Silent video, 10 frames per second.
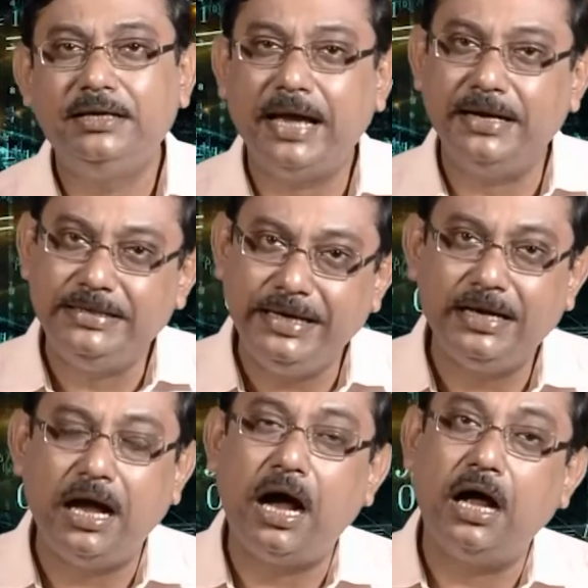can
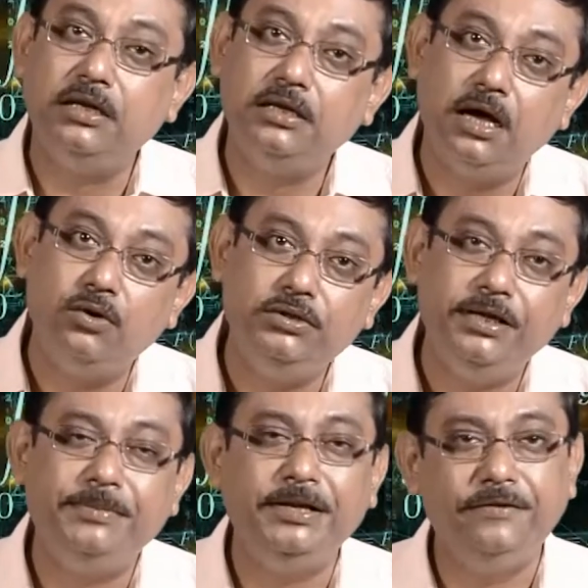take
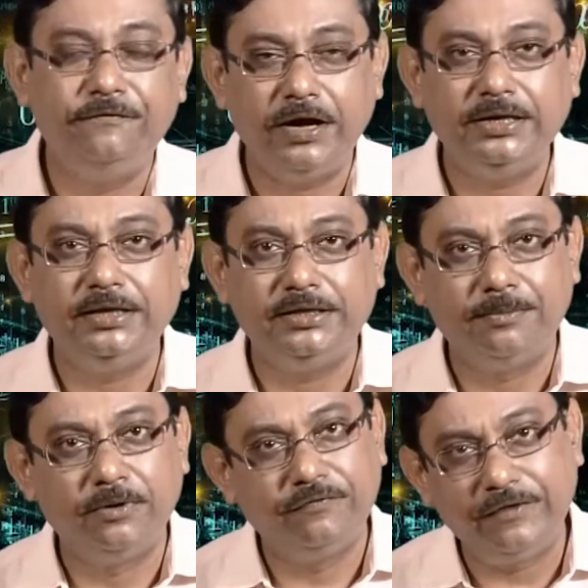uncountably infinite
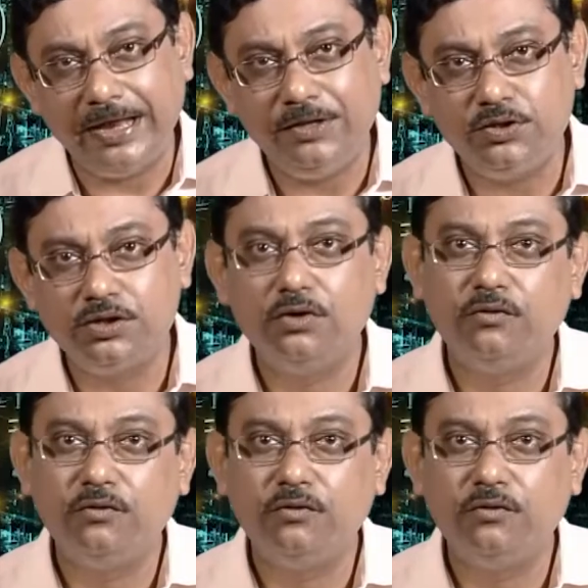number of values